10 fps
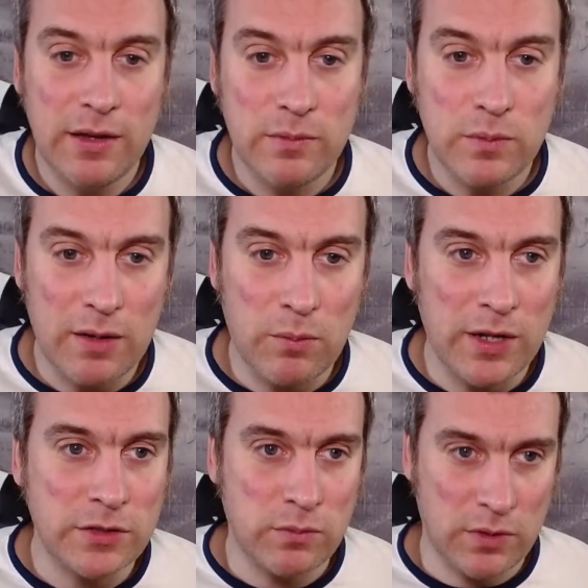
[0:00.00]
When I
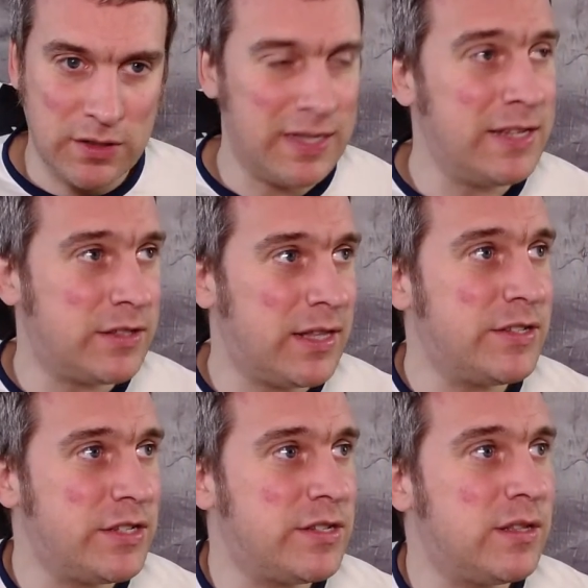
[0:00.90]
saw at least
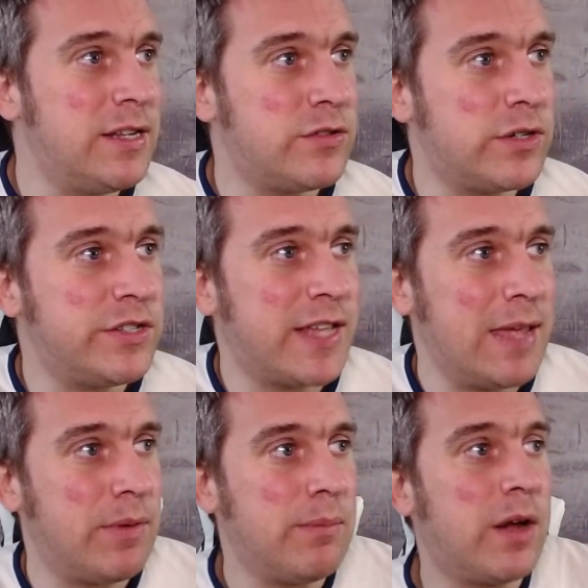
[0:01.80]
on his
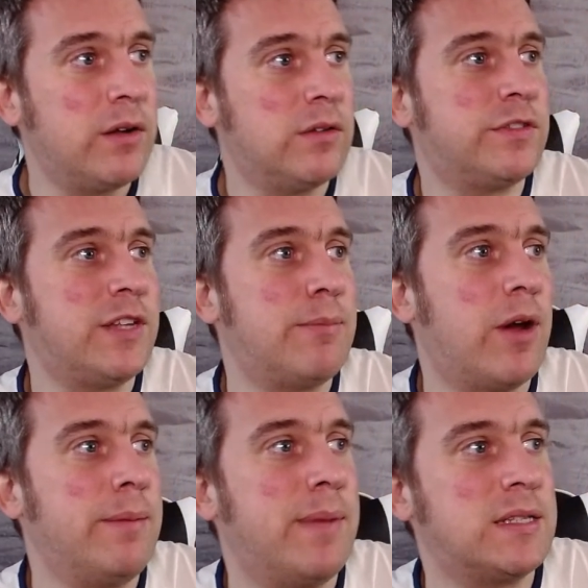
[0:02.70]
debut, he might not have
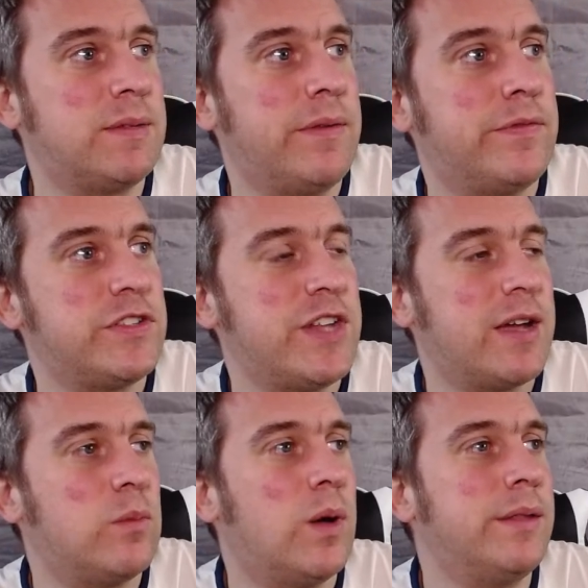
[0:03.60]
celebrated massively for the
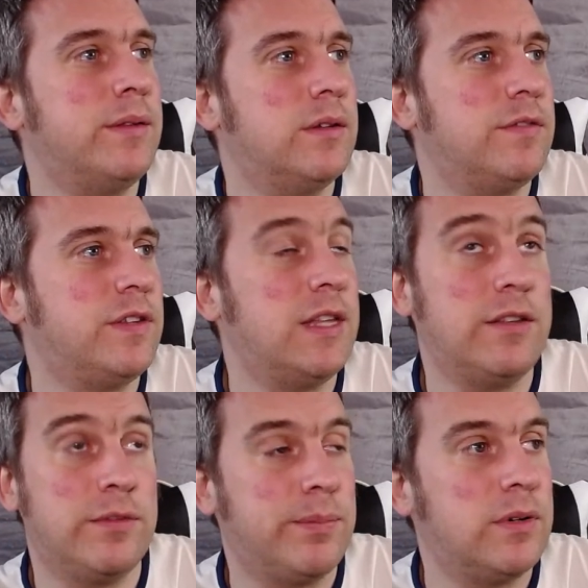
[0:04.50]
second one, if he
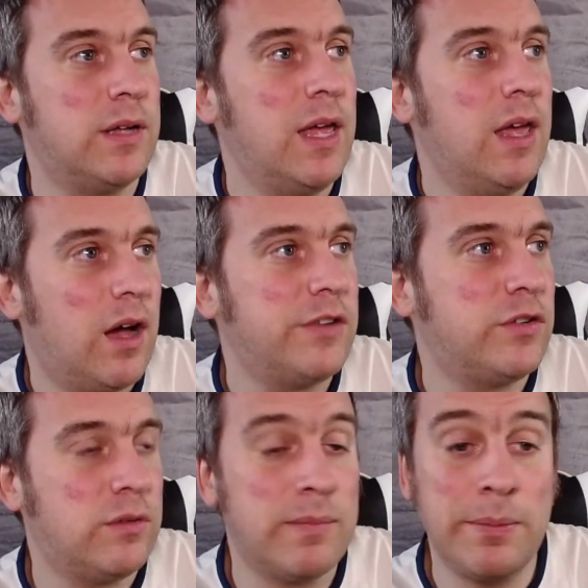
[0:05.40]
did, but
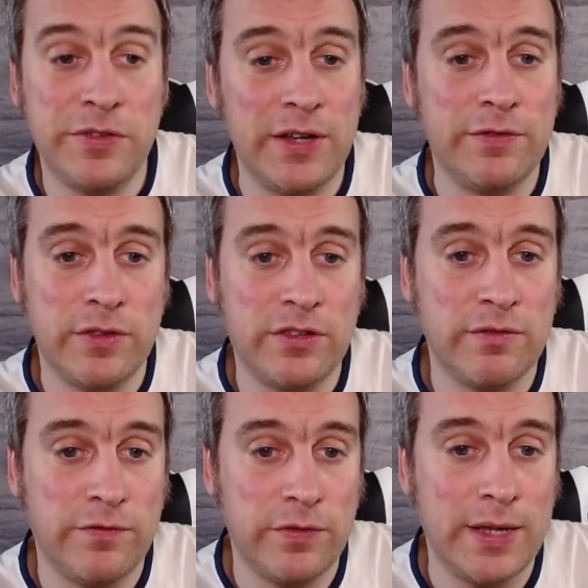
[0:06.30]
remember seeing from
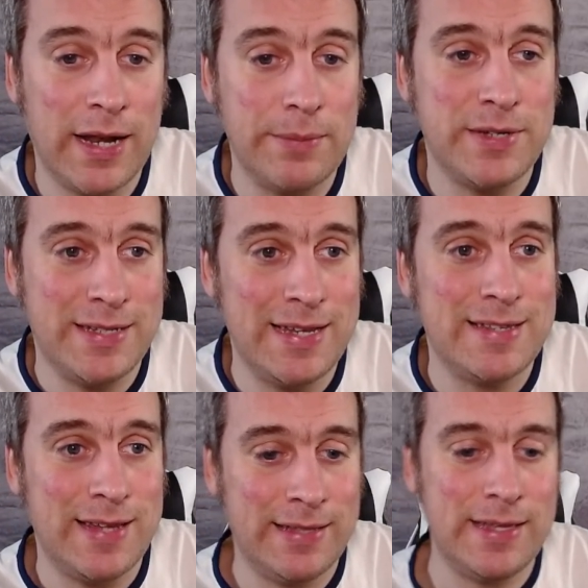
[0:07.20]
the clips he
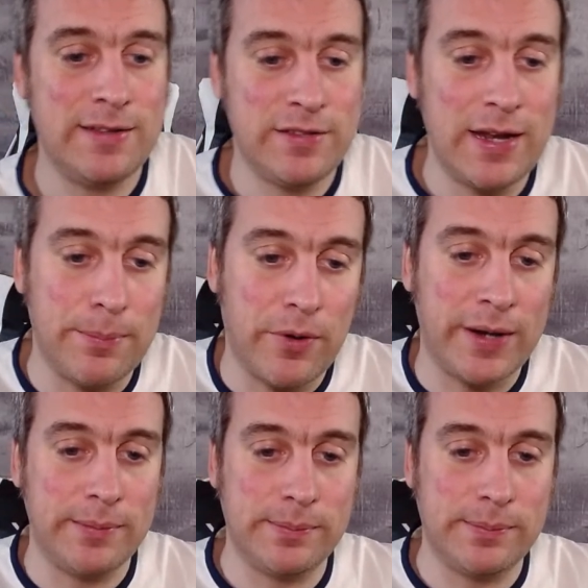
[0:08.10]
did celebrate,